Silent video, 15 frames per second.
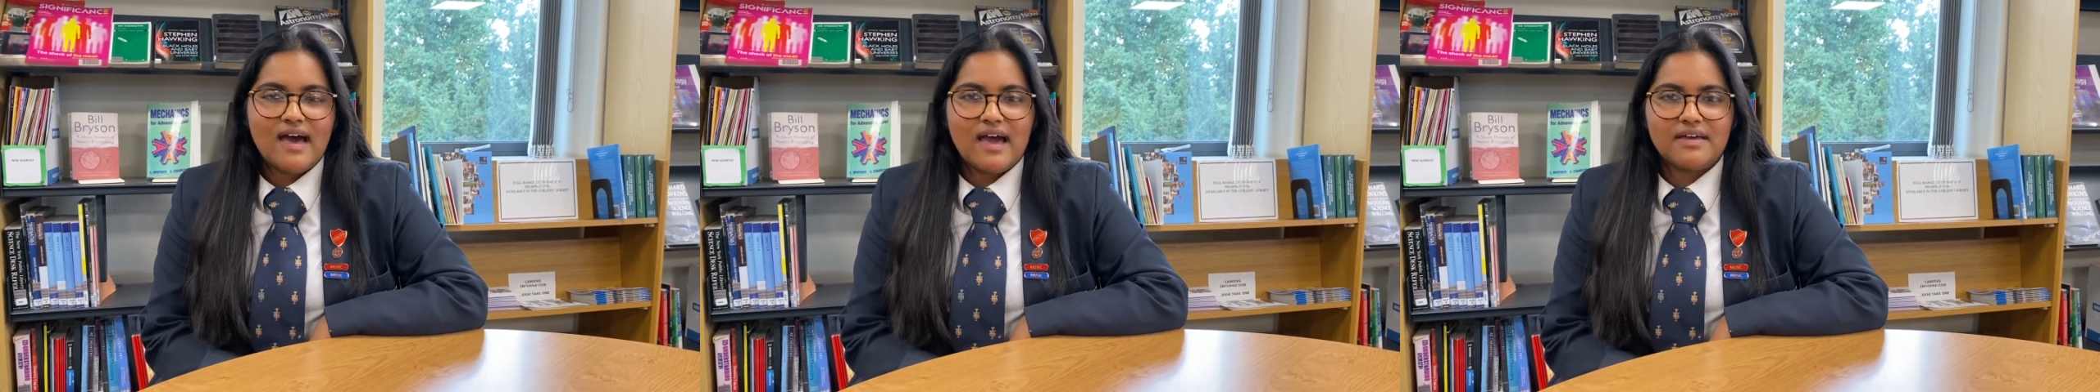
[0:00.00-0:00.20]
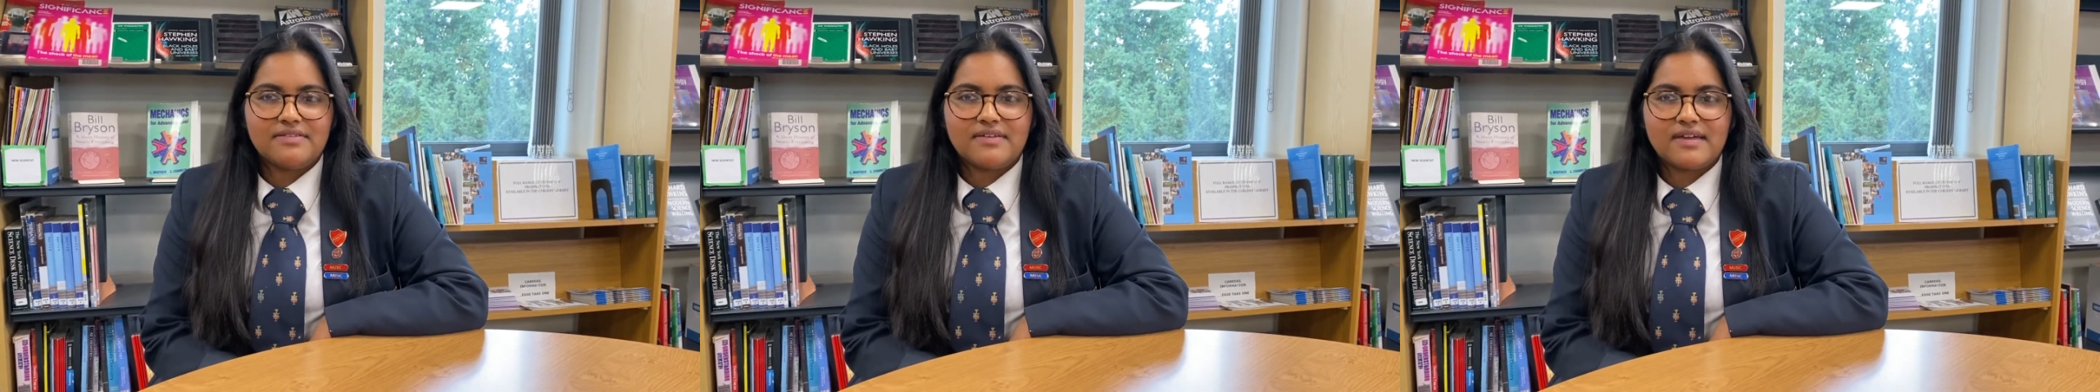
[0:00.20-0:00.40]

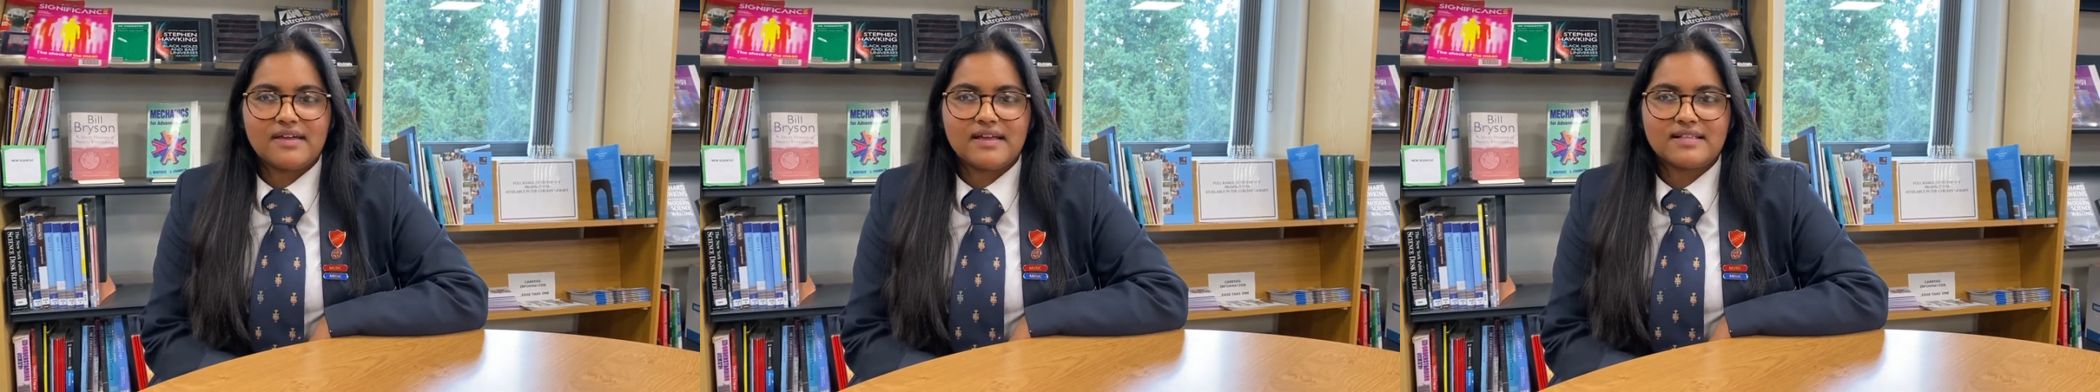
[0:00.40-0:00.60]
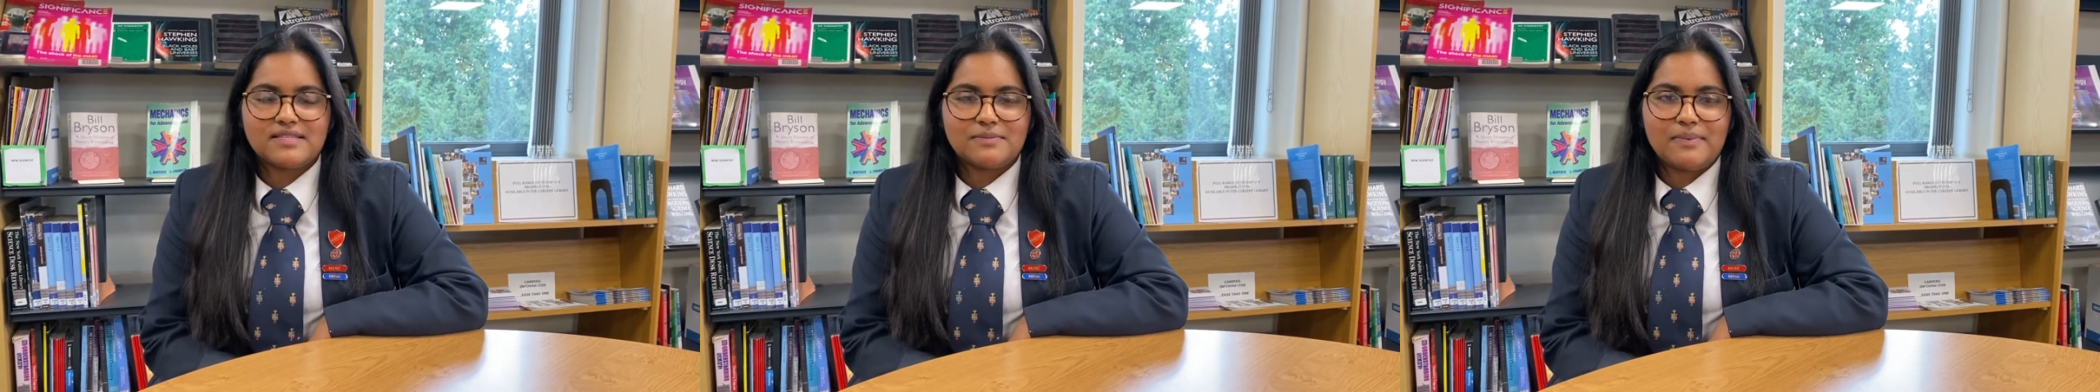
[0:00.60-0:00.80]
I think
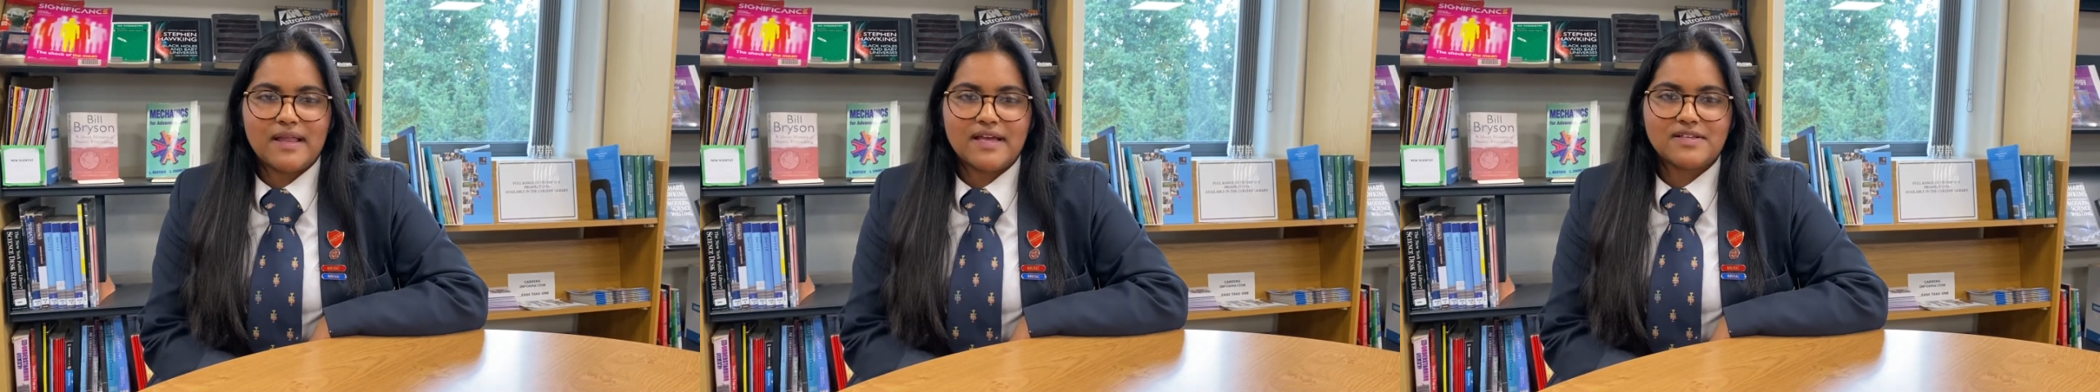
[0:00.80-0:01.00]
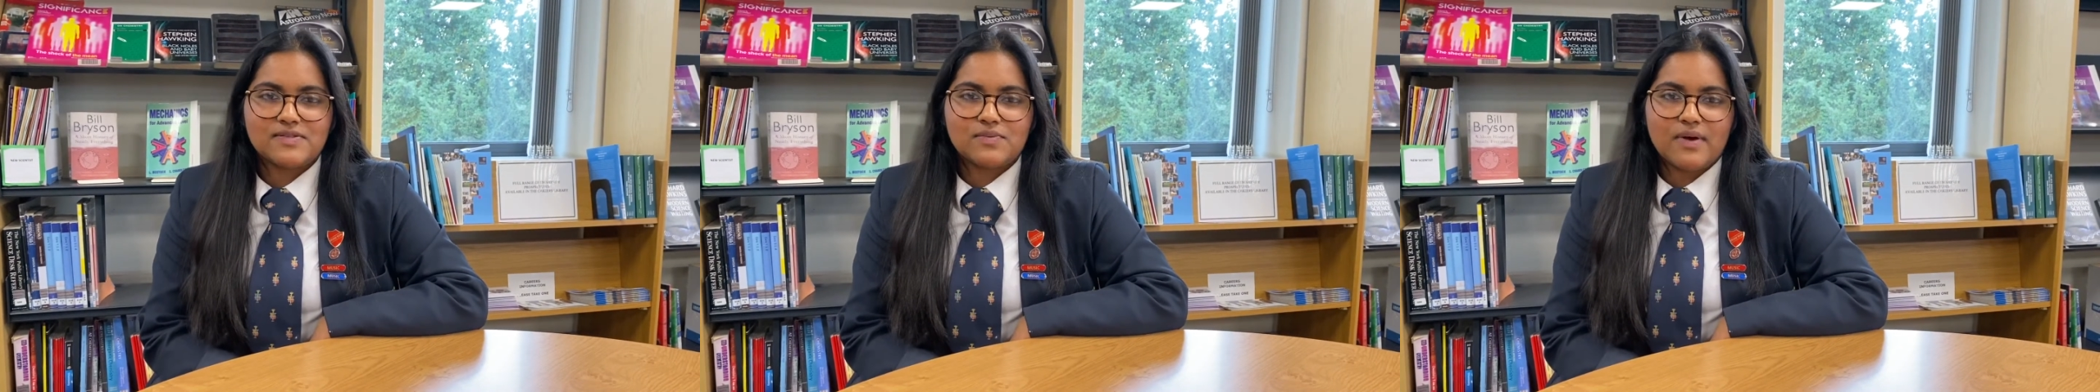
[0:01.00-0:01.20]
it's a
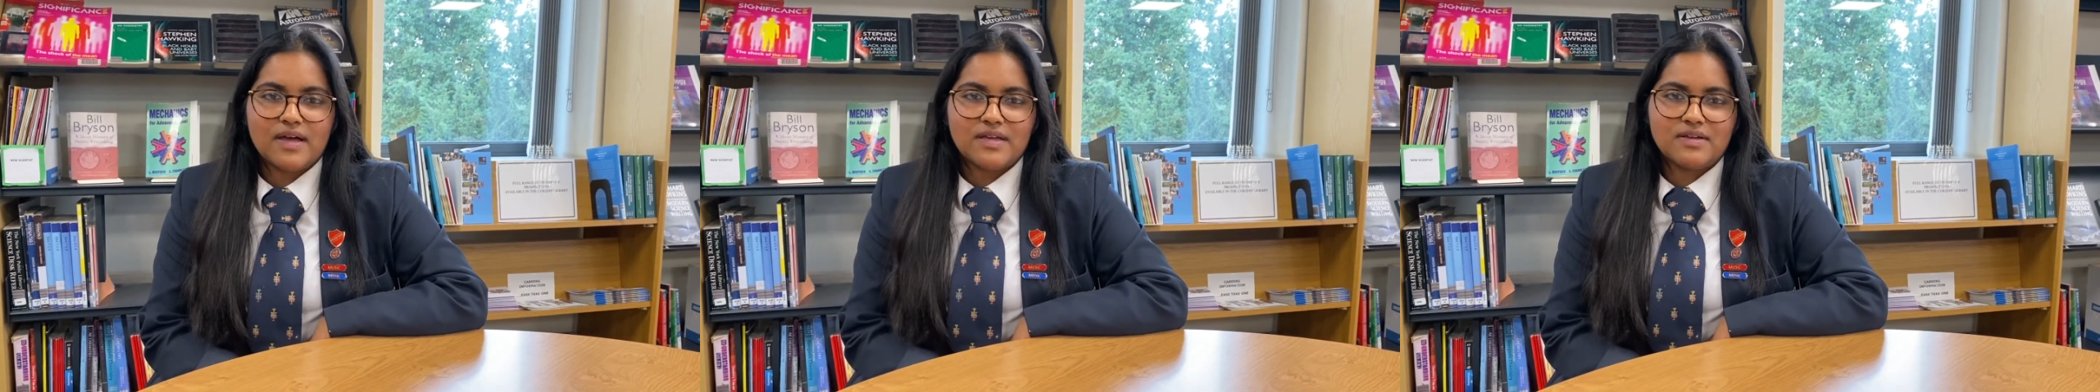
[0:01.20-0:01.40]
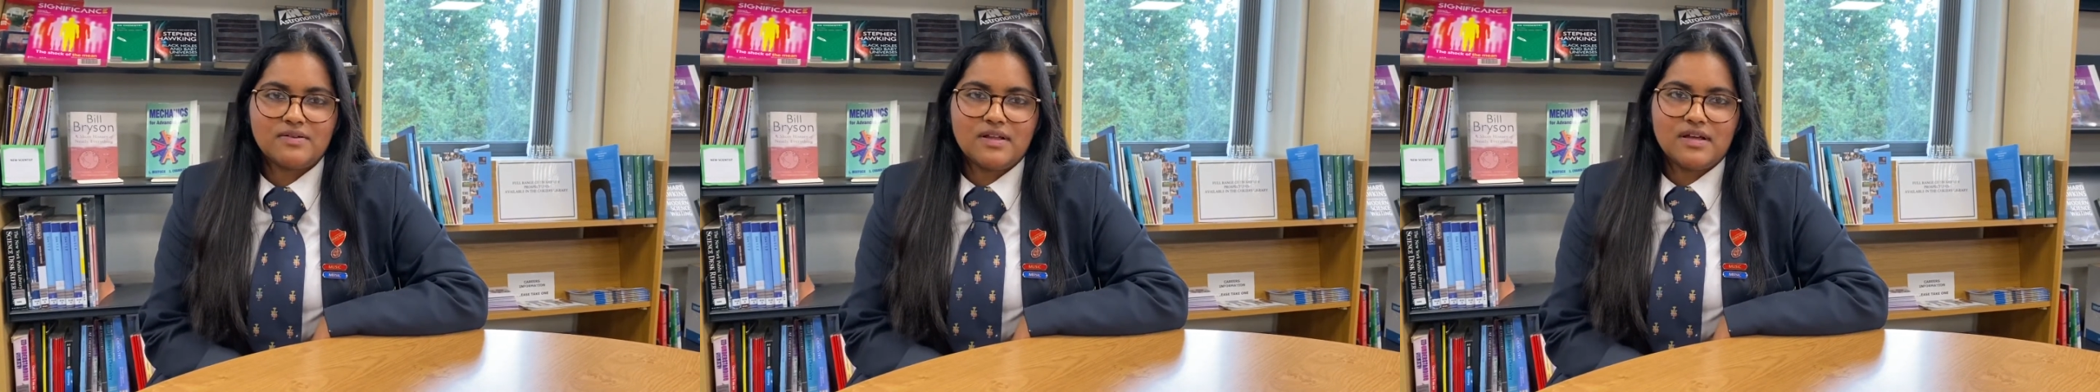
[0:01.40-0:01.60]
place where
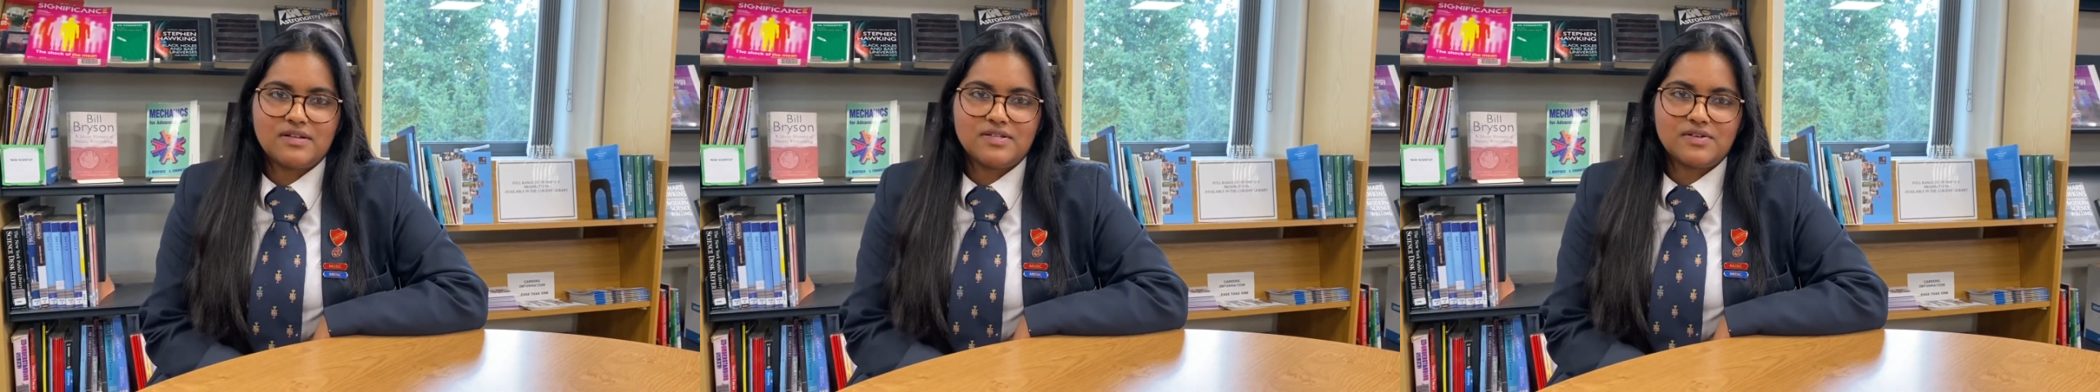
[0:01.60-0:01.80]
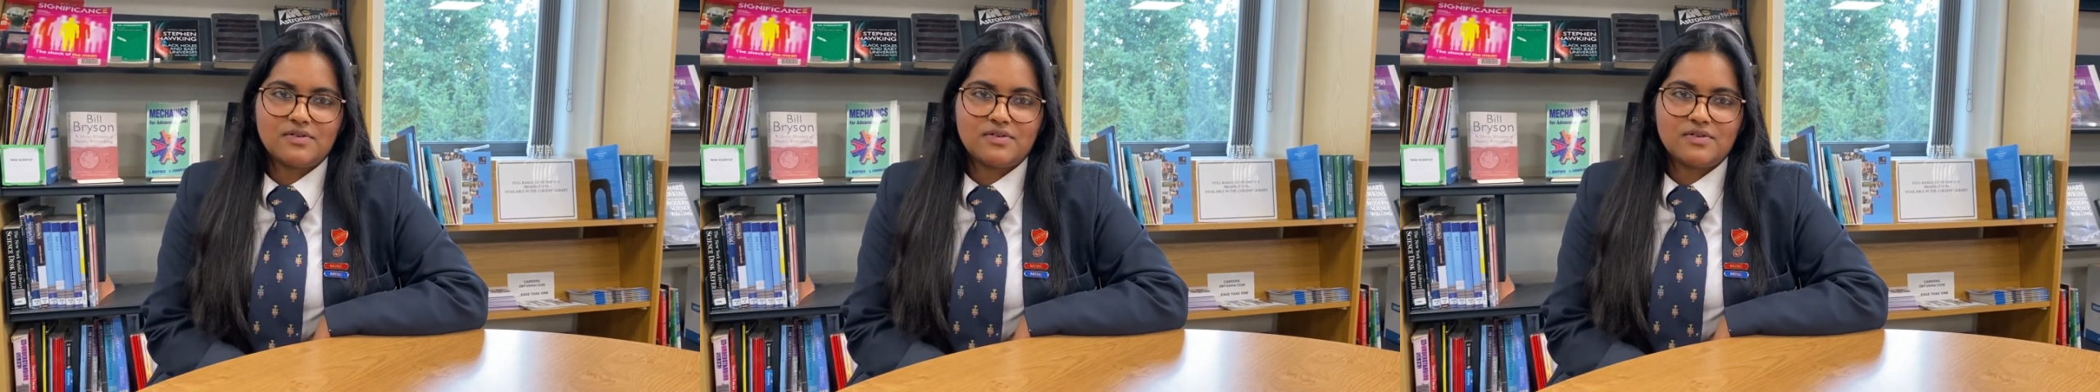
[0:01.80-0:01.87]
you learn to